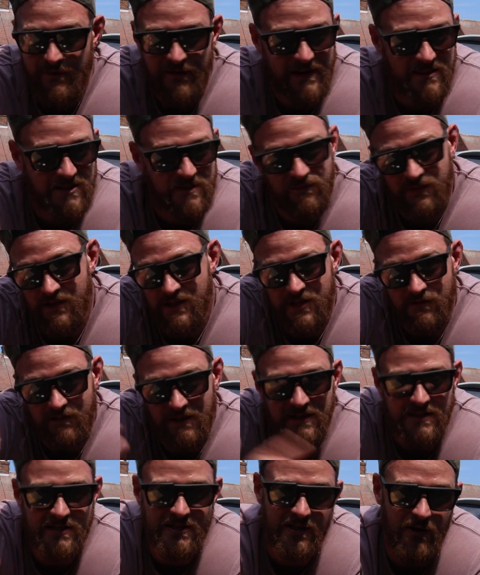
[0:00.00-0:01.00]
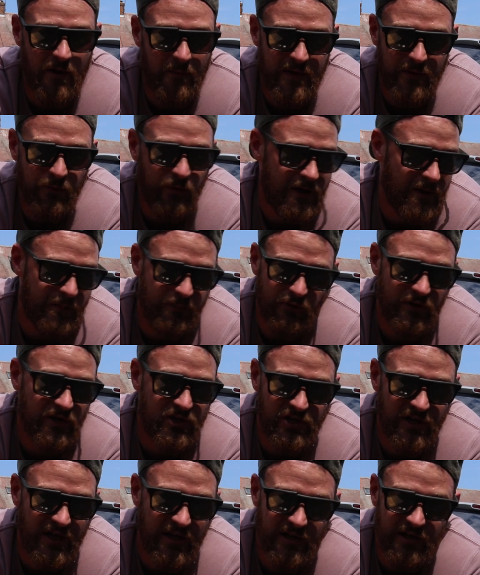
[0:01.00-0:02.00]
if that's something that you're into. I mean, we'd
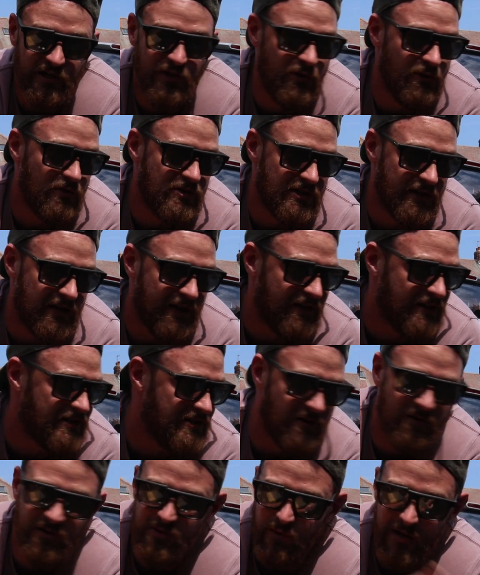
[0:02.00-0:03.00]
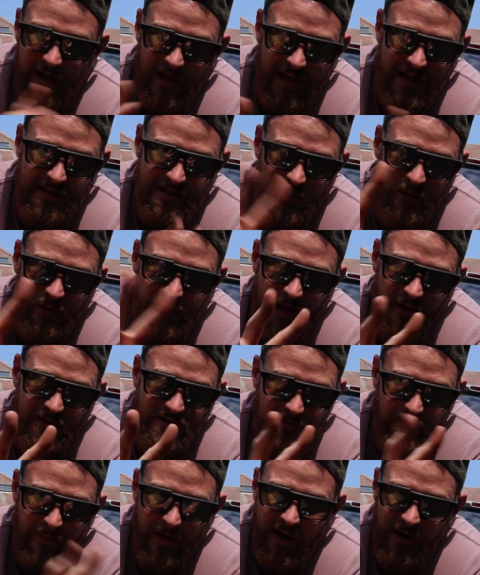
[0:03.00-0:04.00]
appreciate it hugely. As soon as we hit that
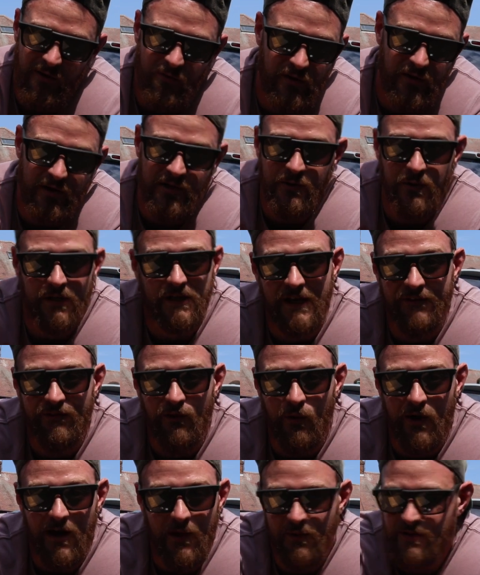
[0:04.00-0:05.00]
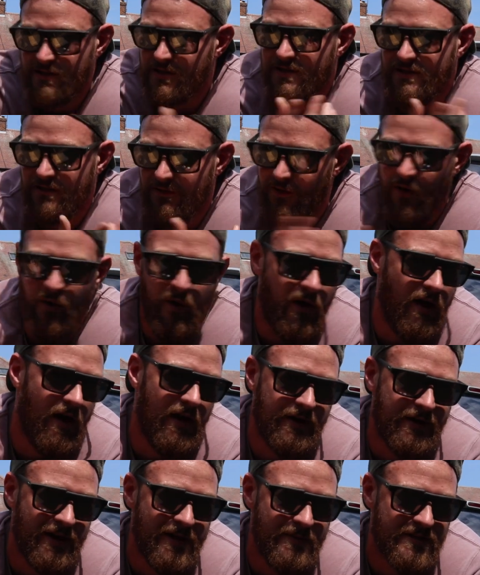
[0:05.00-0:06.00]
2,000 mark, we're going to do a giveaway, which is ah,
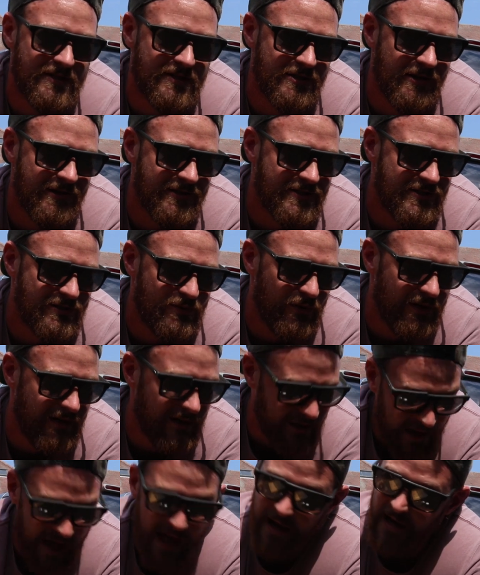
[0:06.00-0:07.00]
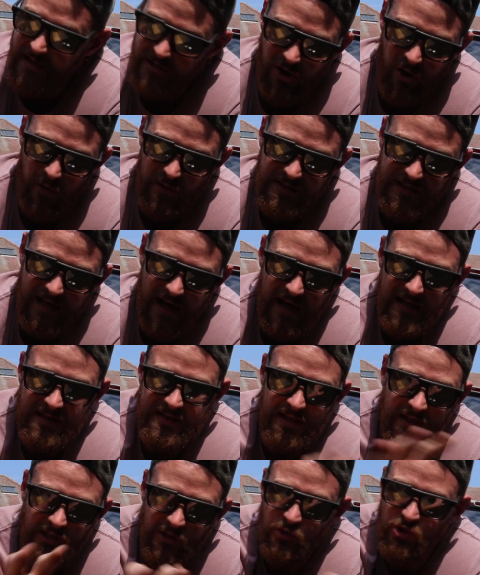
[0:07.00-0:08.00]
oh, going to be so sweet. And as always, guys,
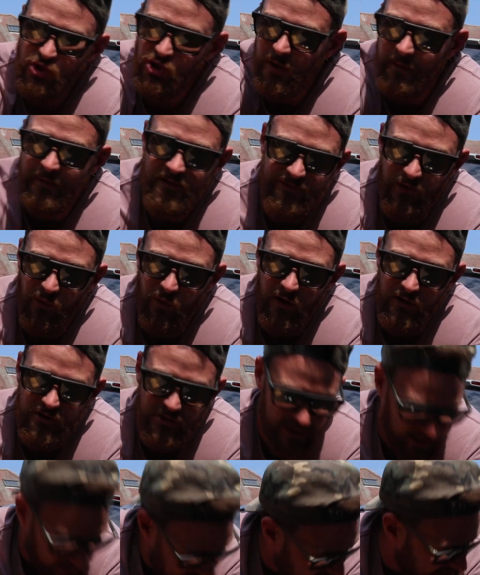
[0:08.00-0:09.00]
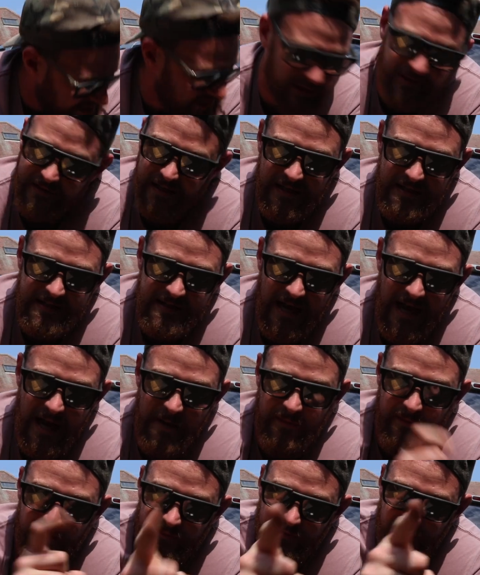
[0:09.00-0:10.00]
thank you so much for watching. Until next
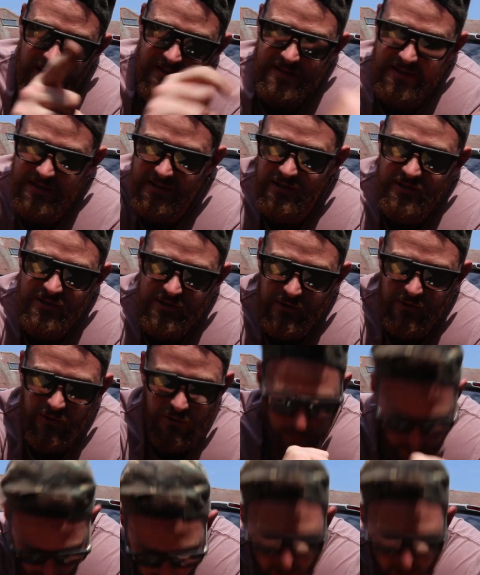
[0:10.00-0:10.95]
time, I'll see you soon.